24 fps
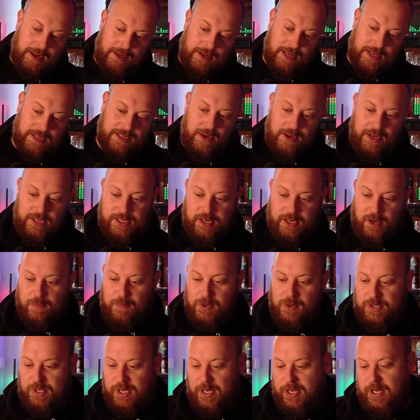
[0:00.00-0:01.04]
there's only so
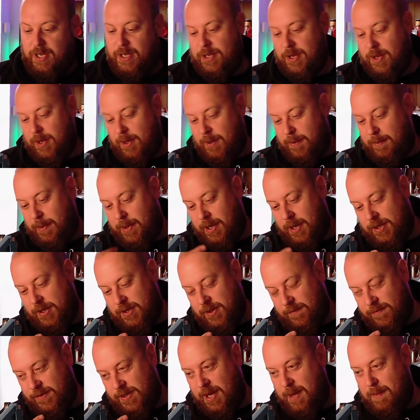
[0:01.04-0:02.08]
much you can do, because
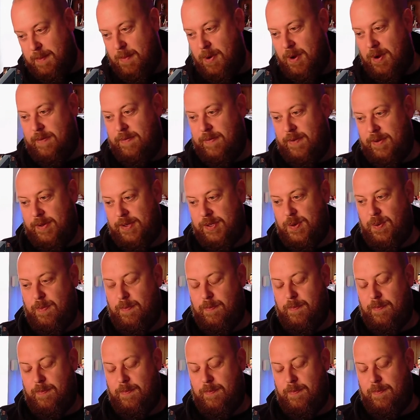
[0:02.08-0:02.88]
obviously the microphone's